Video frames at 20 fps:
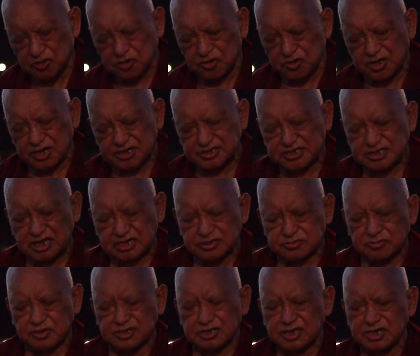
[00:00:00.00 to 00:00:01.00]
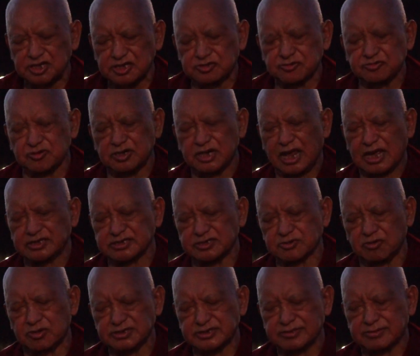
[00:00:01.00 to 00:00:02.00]
or exchange one, equalize
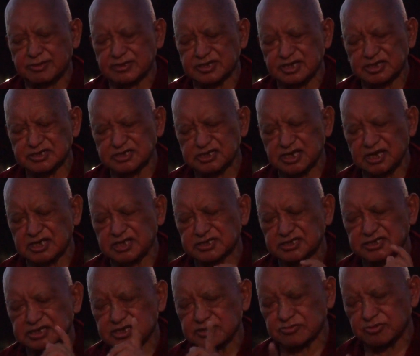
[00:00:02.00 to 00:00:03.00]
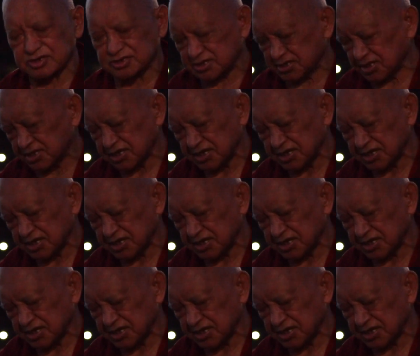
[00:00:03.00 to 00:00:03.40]
once or the exchange once.